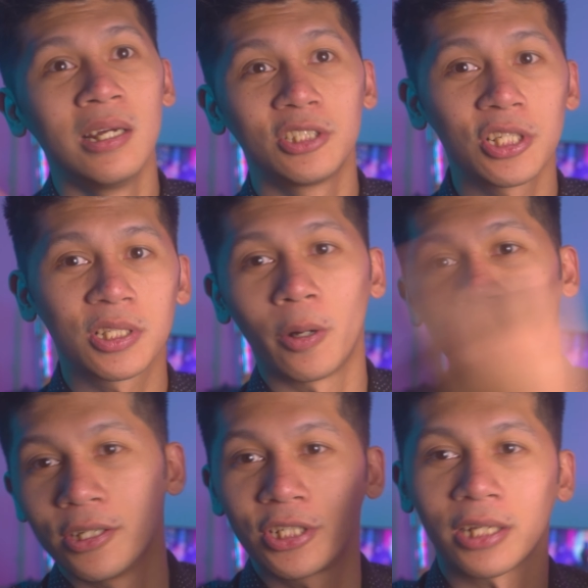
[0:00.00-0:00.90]
just go
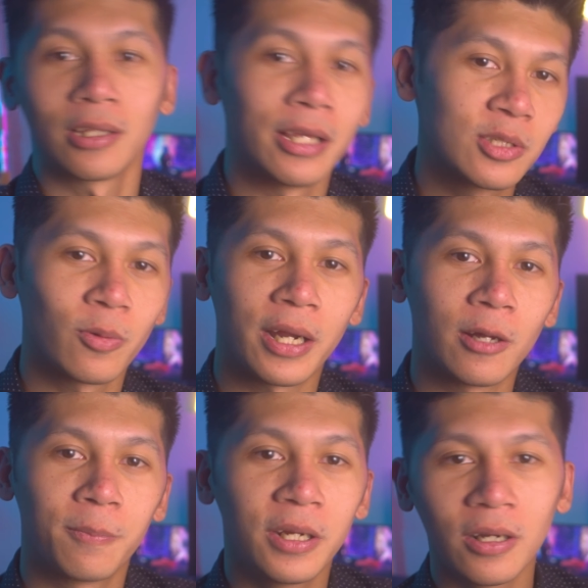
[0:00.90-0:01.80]
ahead and check the links right
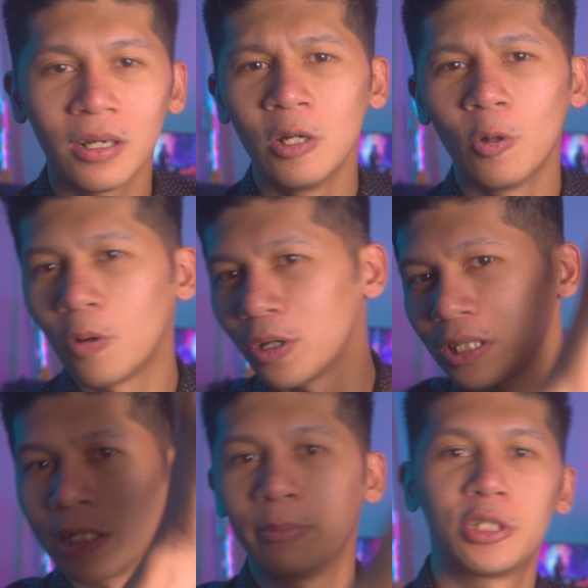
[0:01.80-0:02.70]
up here, or
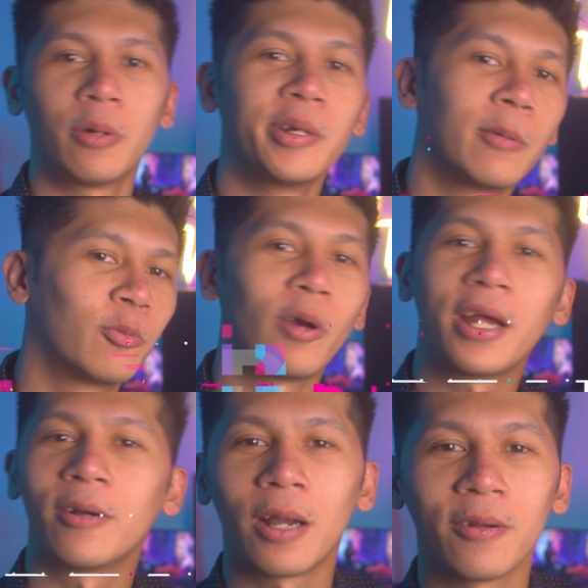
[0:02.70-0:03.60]
it's gonna be showing up
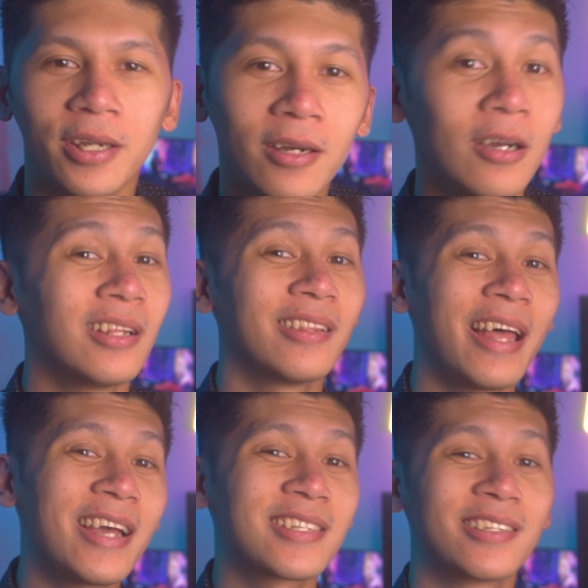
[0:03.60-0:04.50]
right around here.
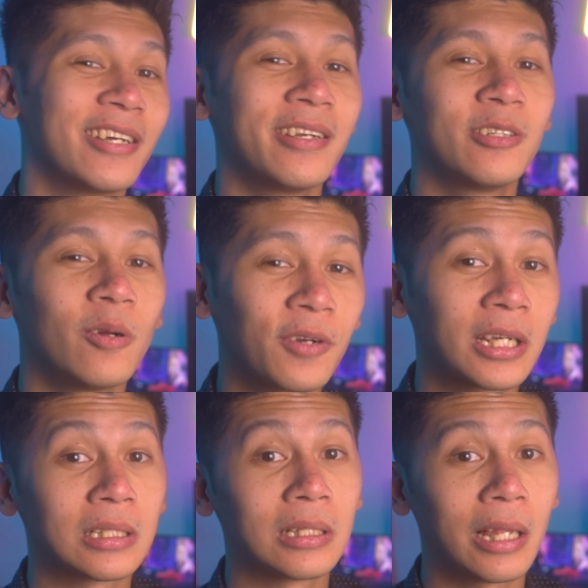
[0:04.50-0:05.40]
Lastly, don't
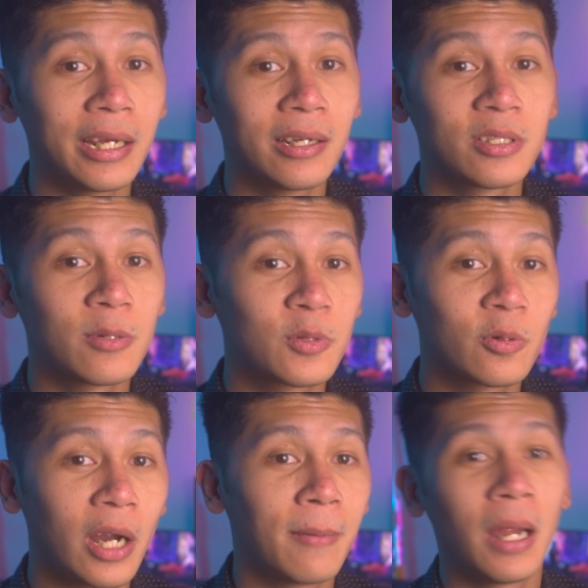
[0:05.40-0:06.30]
forget to like,
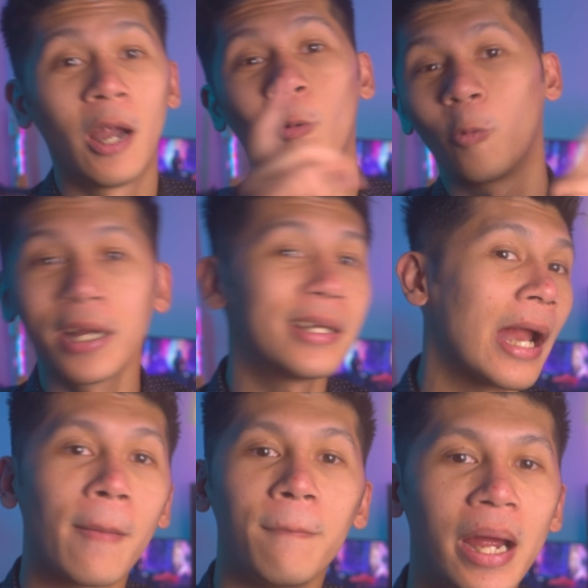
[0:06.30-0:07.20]
subscribe, ring
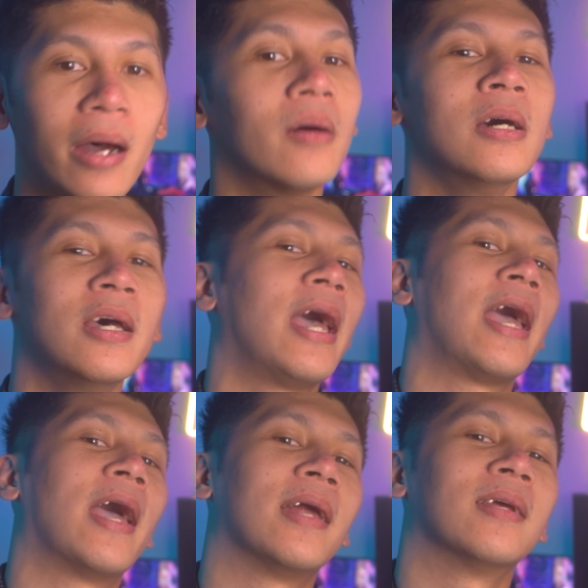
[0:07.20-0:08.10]
that bell,
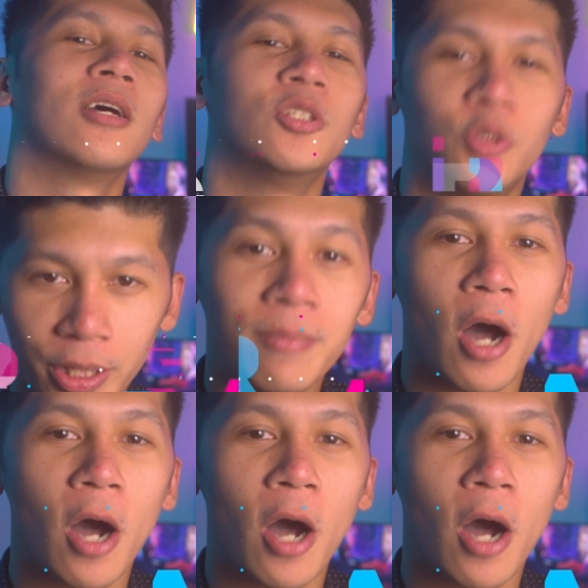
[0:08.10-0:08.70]
and dream